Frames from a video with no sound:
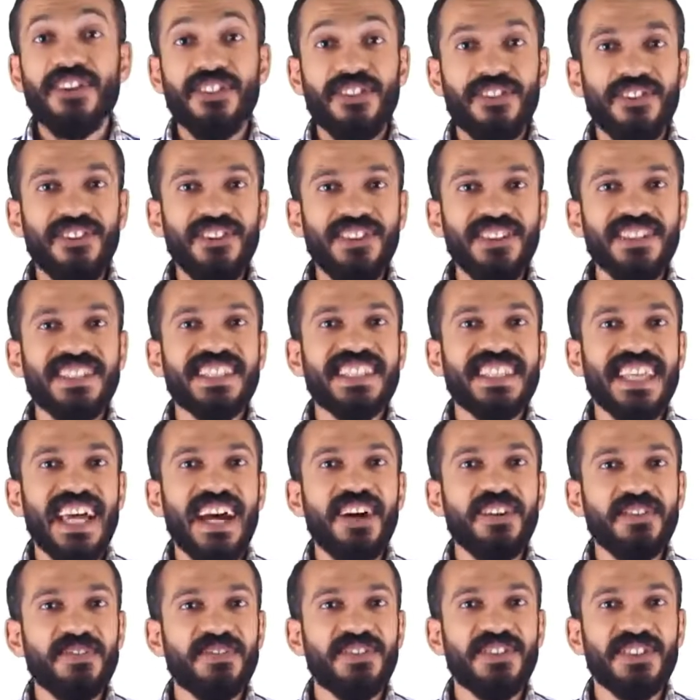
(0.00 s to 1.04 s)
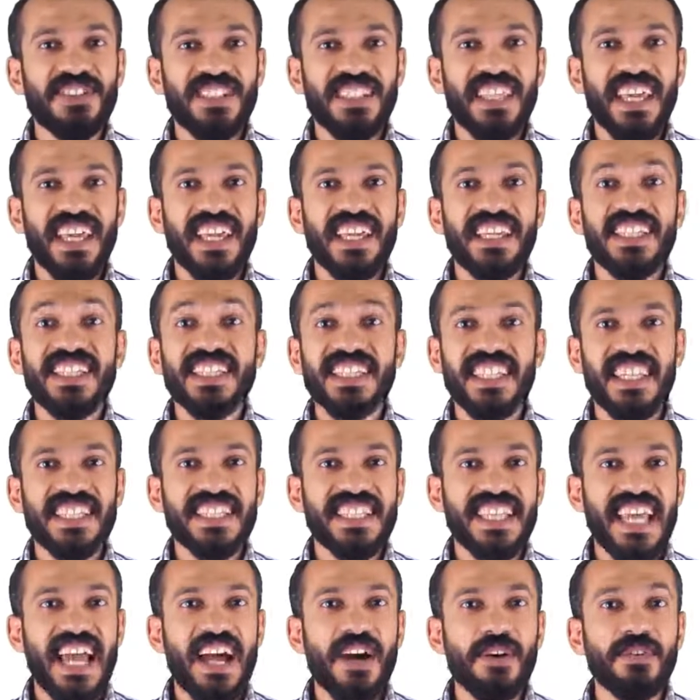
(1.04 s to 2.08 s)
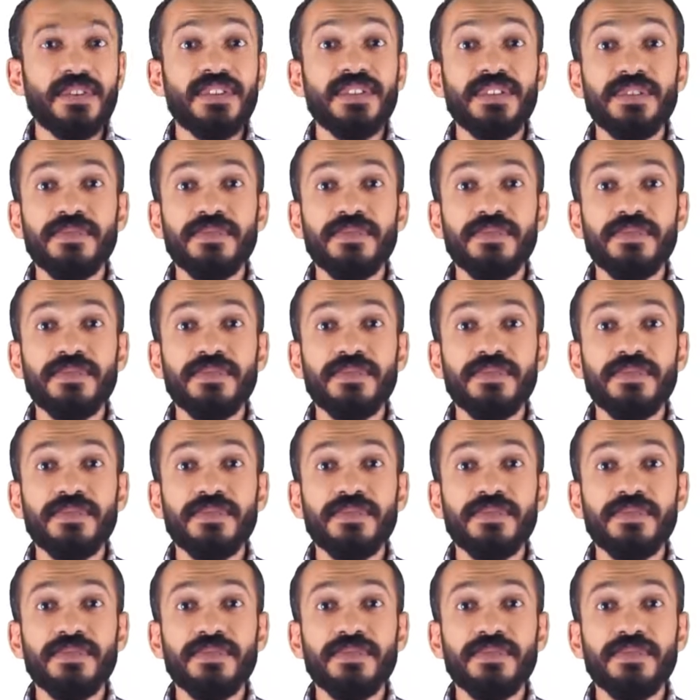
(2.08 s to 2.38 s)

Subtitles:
third sound for today is the sound